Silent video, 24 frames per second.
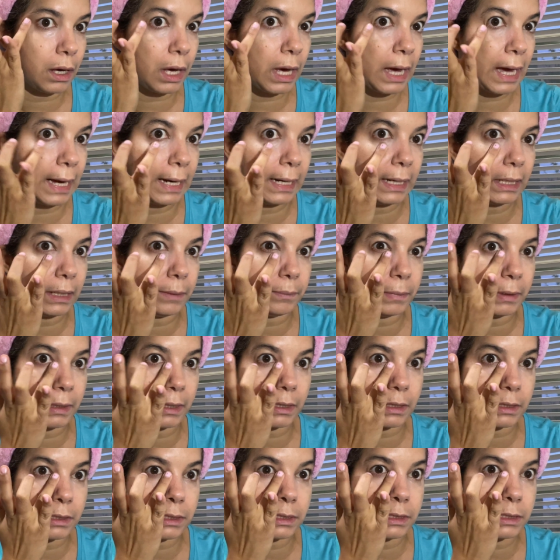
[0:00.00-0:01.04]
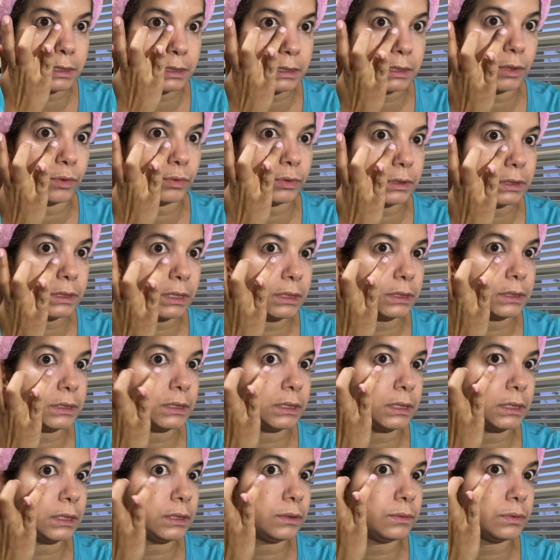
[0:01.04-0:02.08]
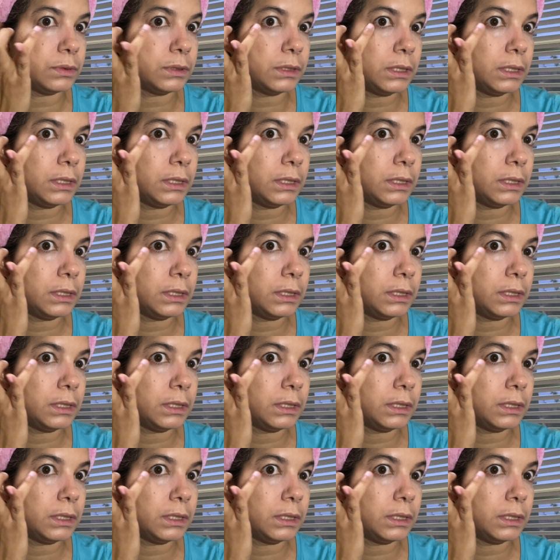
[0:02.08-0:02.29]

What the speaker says: eyelid because it's so sensitive.